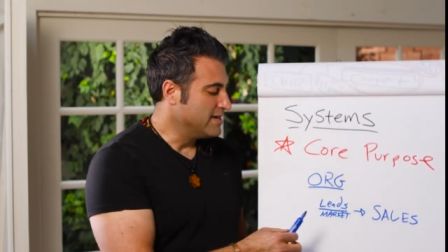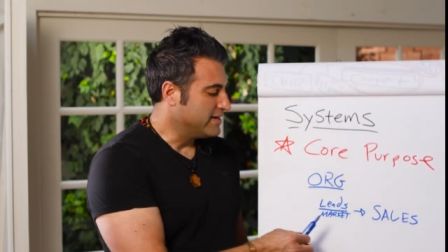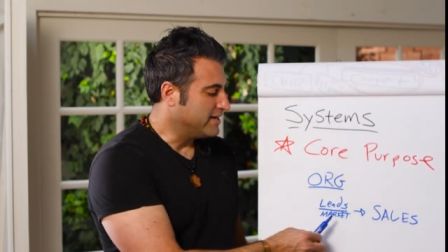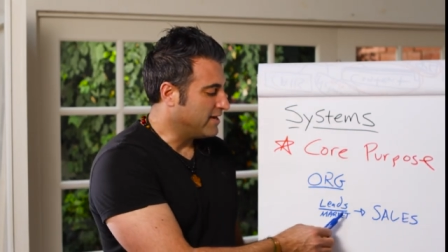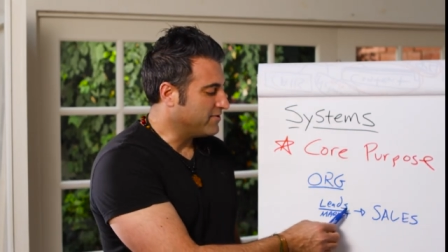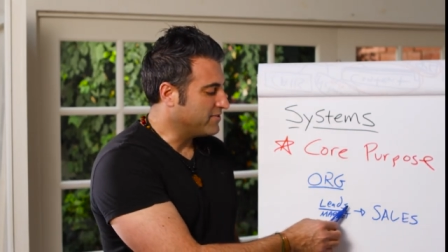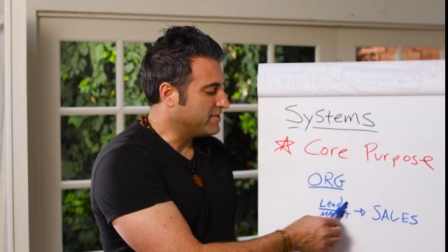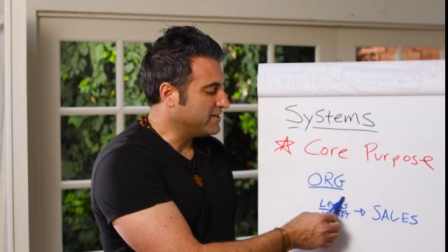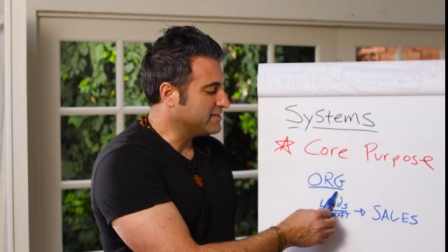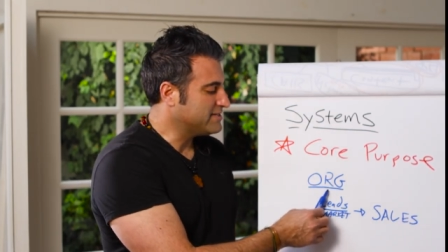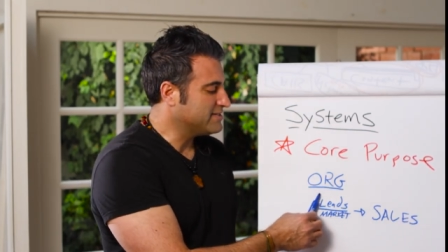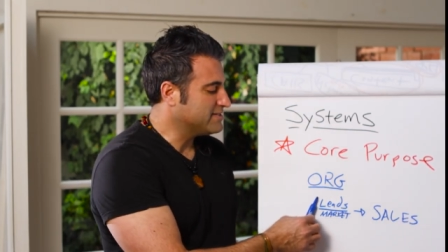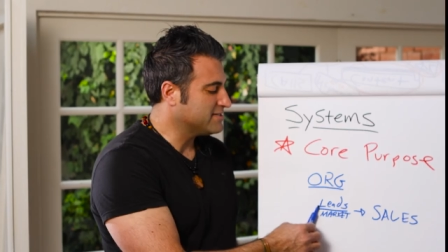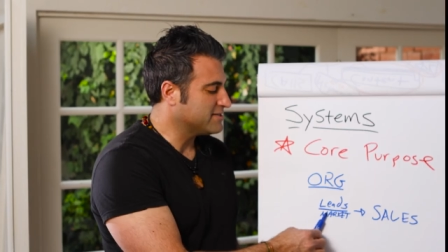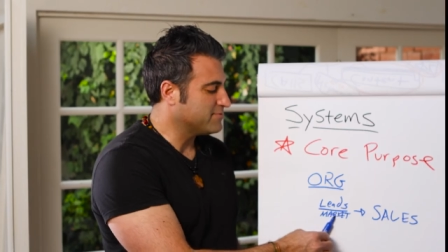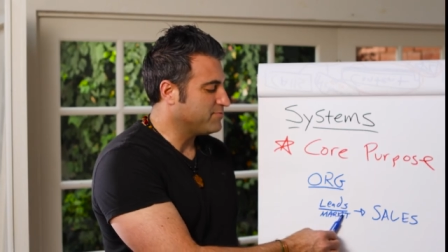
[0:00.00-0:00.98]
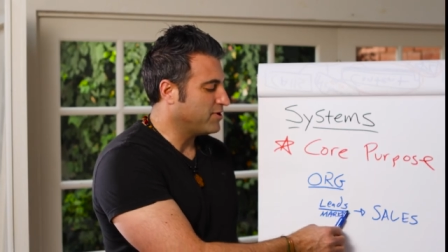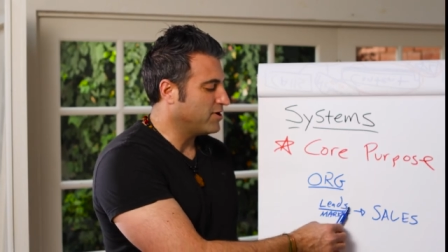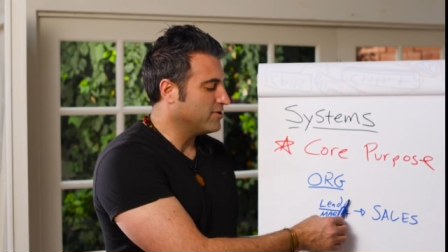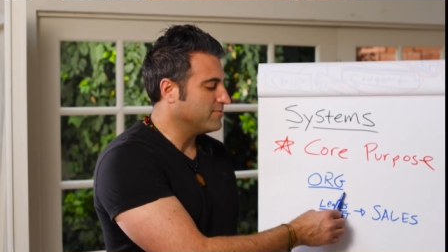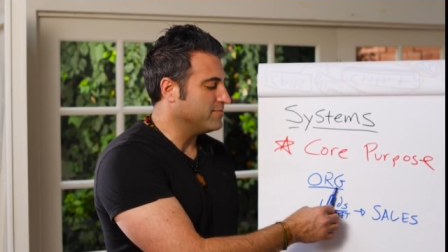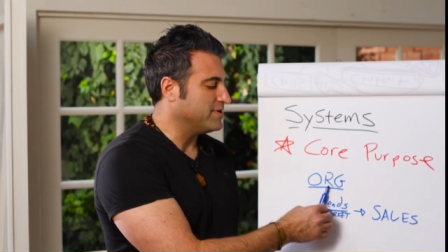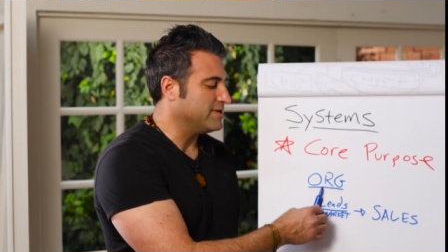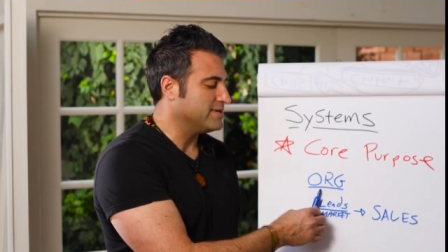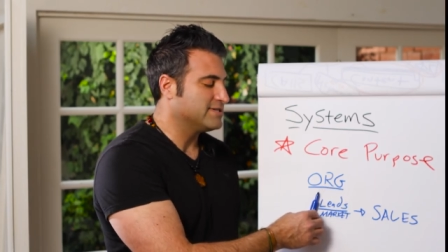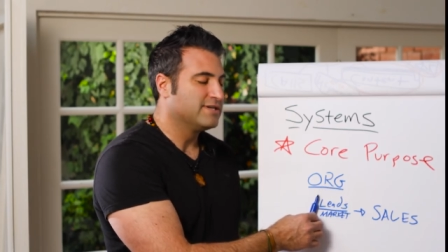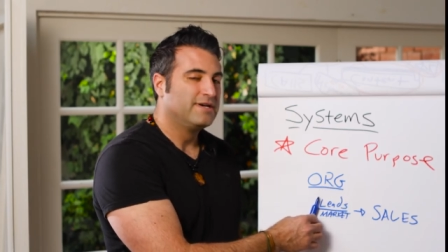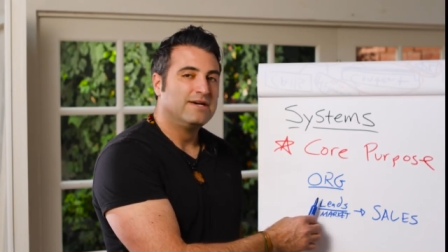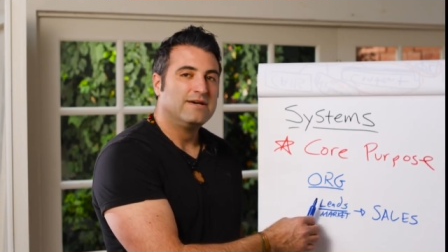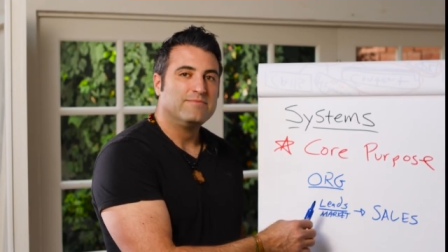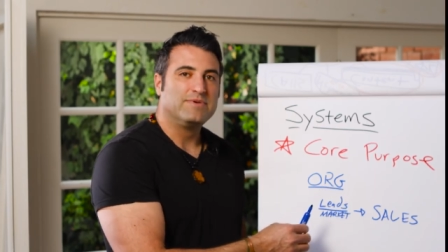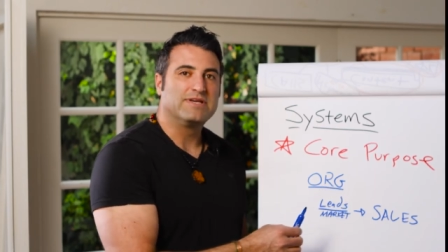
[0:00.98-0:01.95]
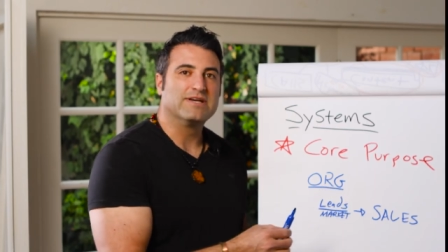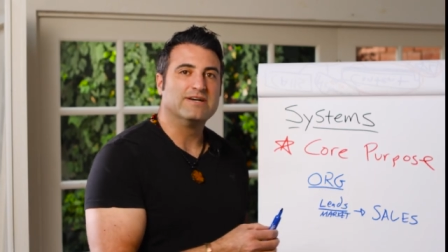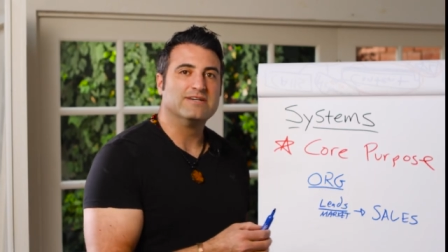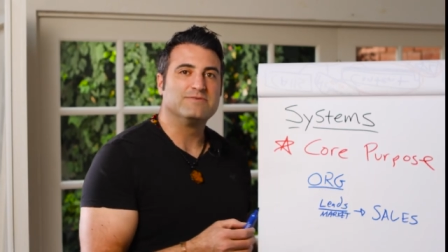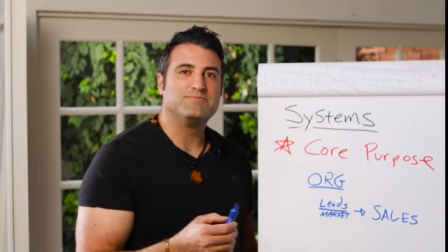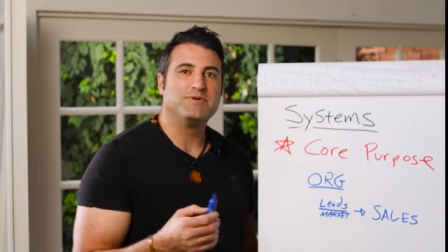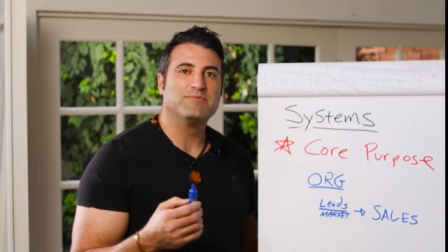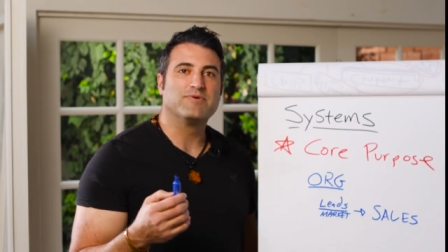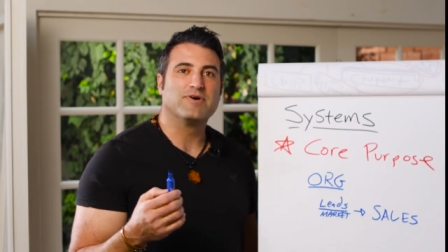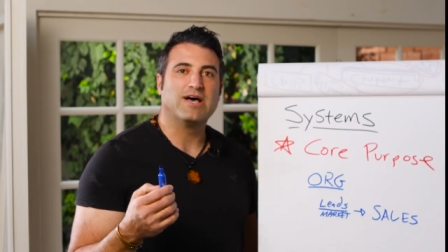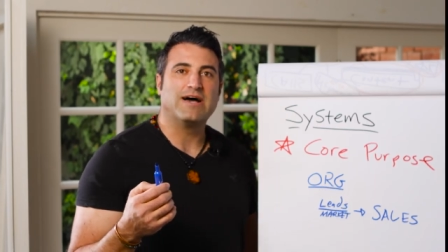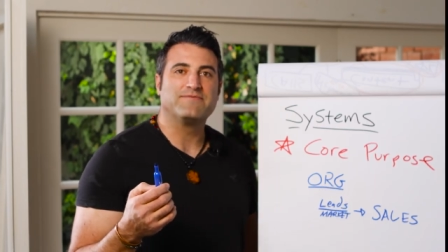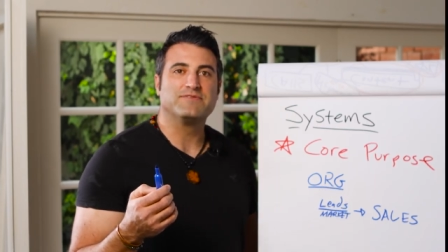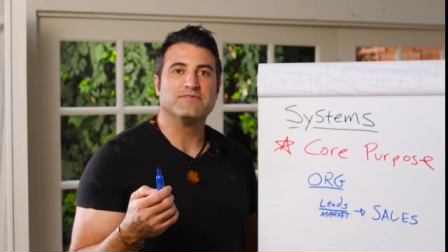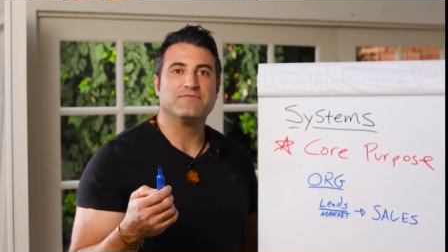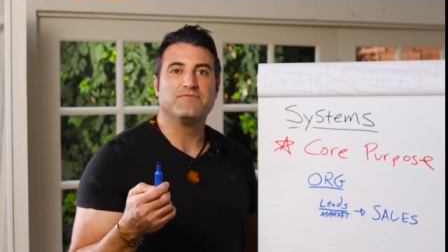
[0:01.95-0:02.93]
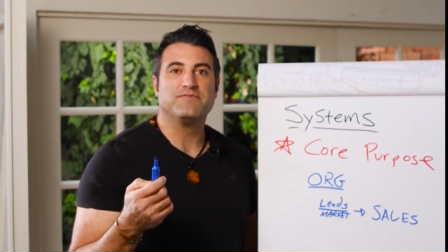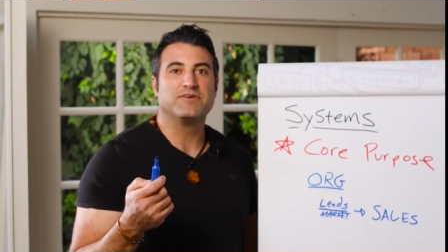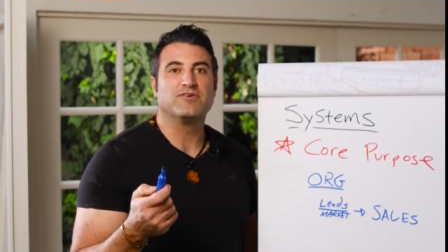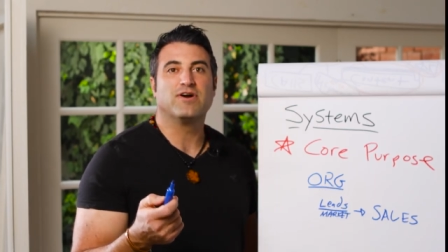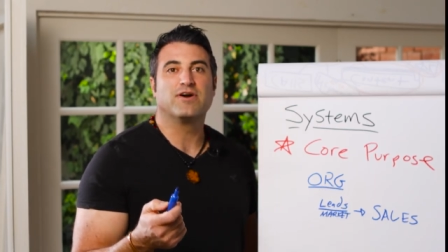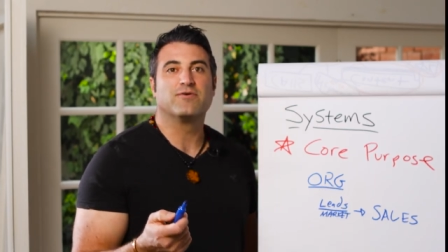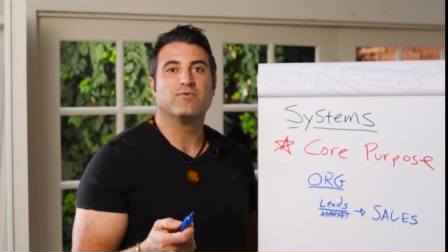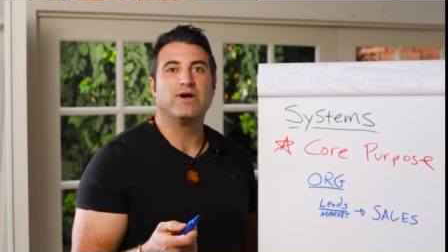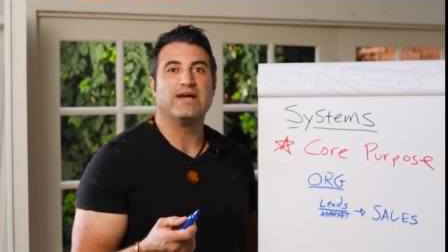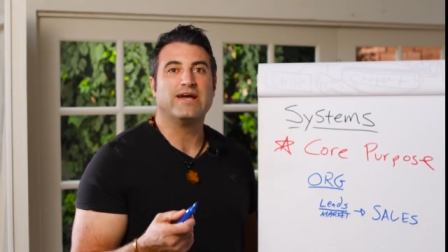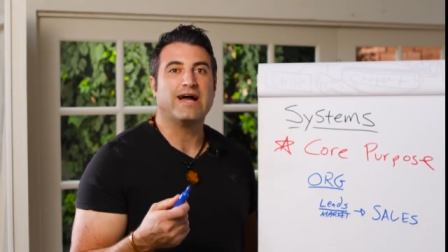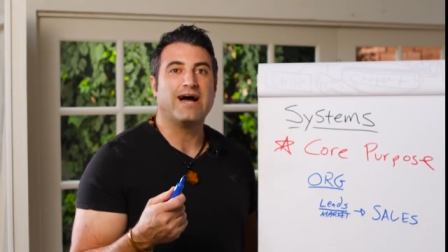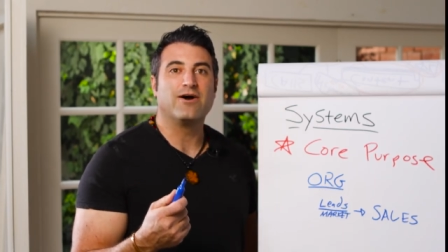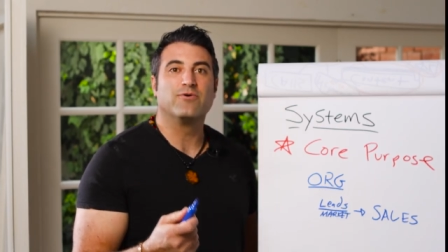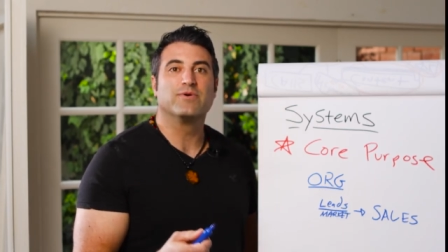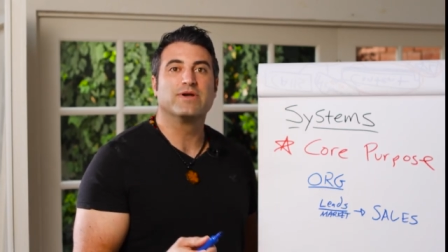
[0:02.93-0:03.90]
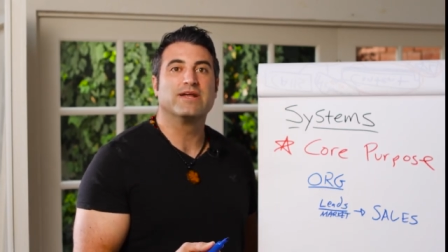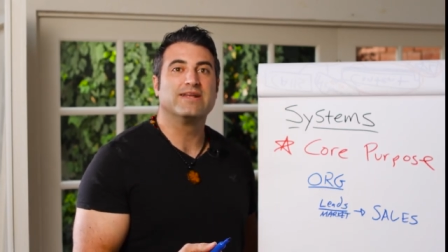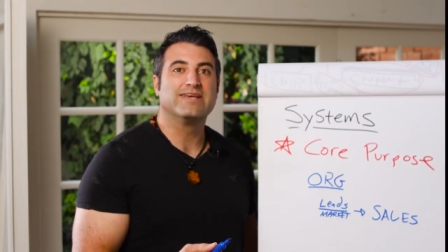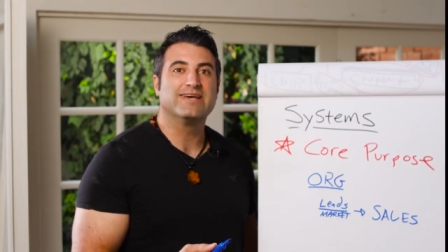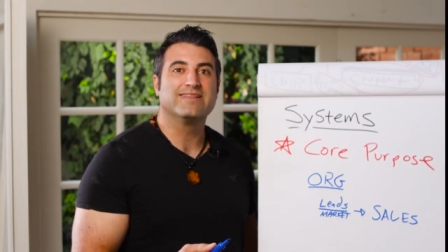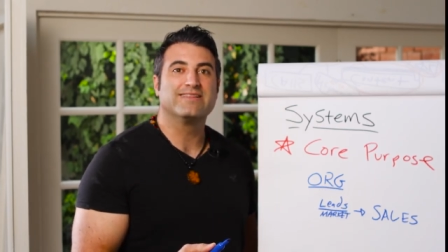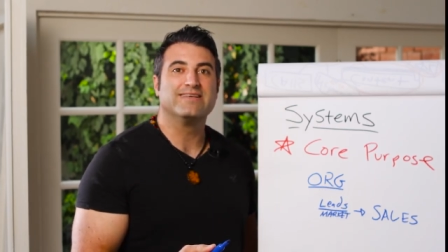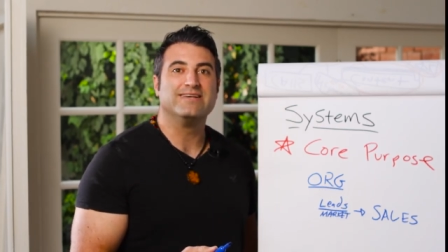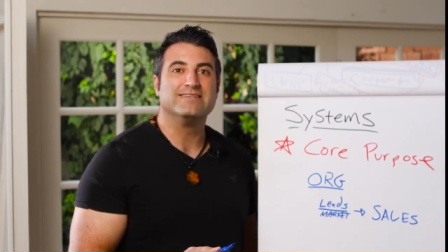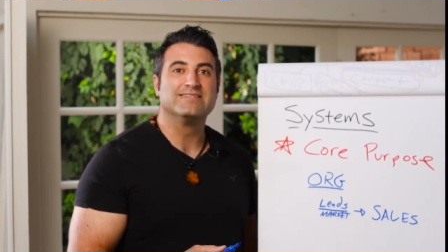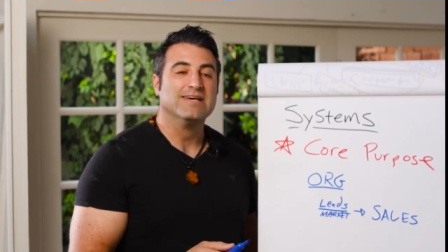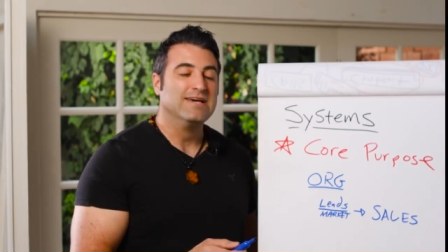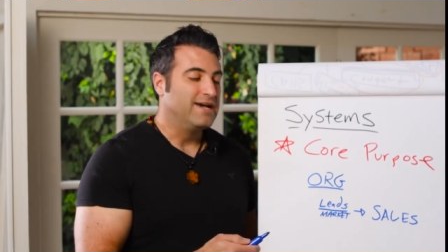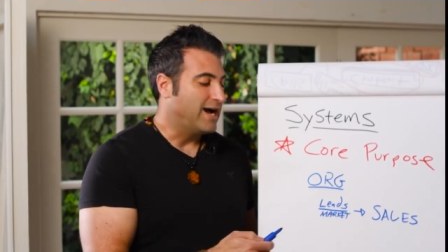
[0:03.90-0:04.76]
now this is a department because people have to figure out a way. How are we going to get leads?